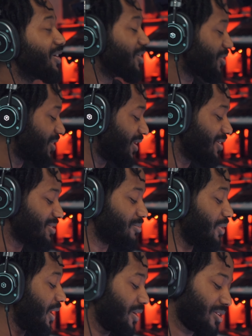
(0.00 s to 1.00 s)
here that is,
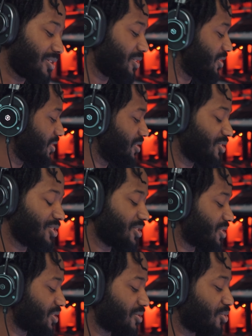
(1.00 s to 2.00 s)
like,
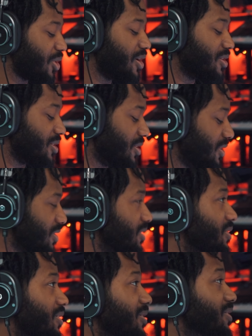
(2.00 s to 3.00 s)
just crazy. Listen
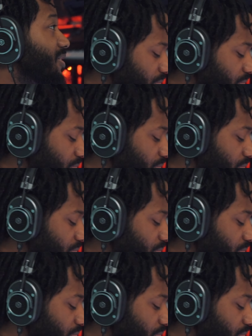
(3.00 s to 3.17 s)
to this.